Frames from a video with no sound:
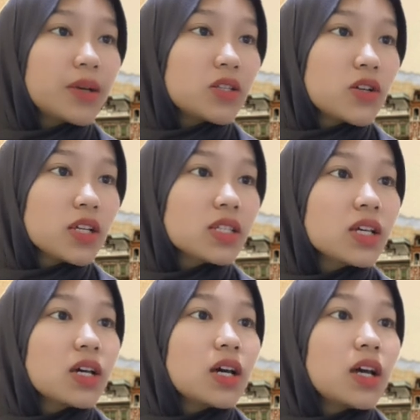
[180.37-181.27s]
metrics
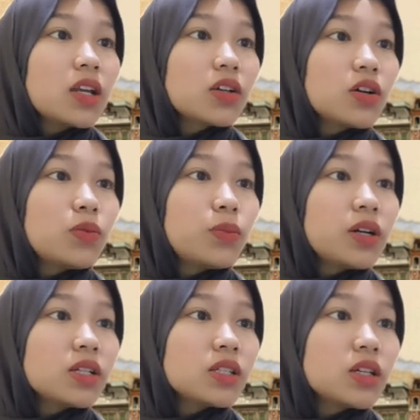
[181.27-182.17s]
and
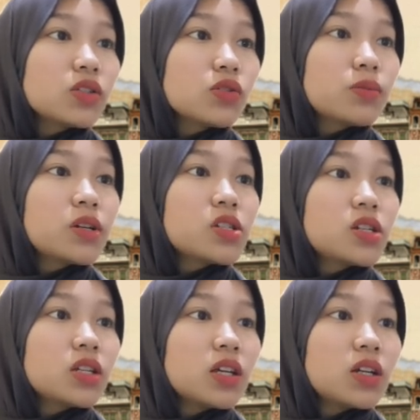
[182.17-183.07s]
compares it to
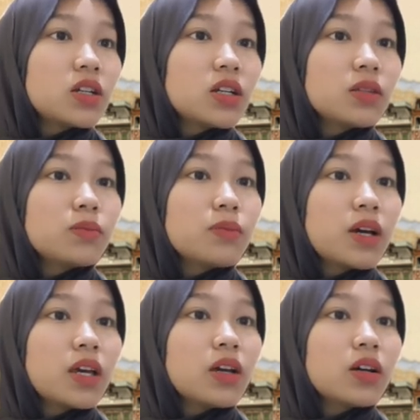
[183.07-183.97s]
margin earned
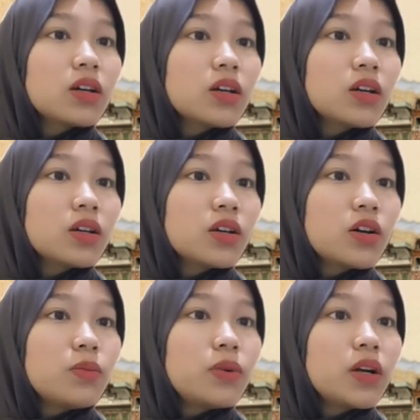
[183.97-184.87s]
by
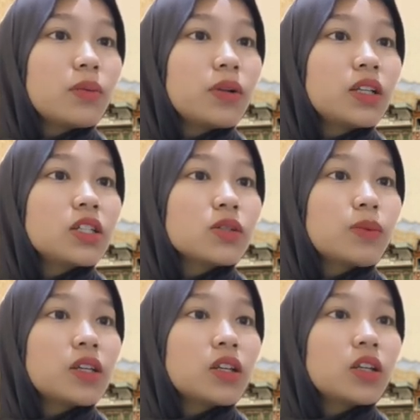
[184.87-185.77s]
comparable
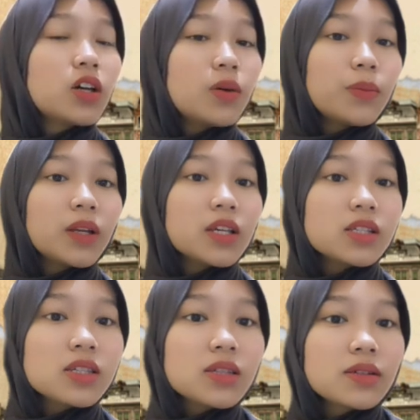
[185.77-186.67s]
independent
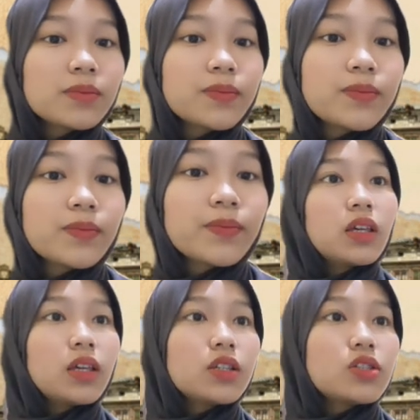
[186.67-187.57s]
companies.
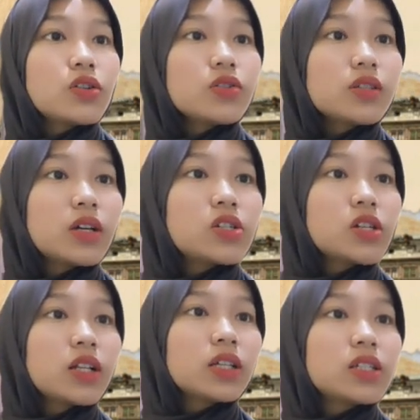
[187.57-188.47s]
Issues and
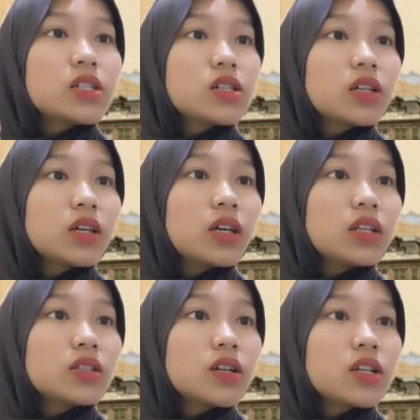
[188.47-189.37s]
challenges
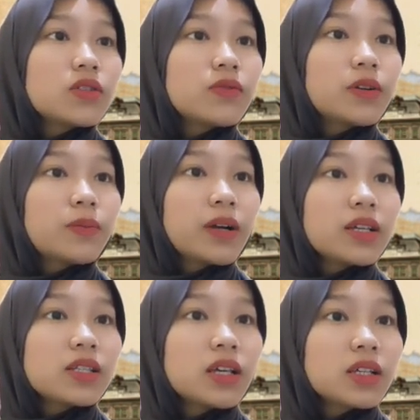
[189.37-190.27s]
in transfer
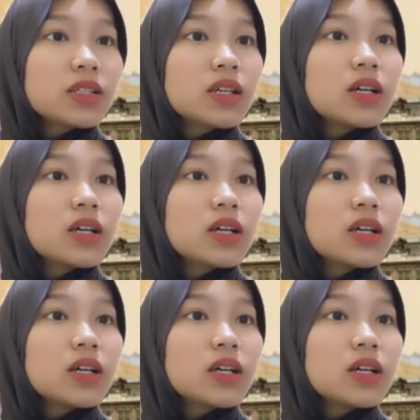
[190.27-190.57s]
pricing.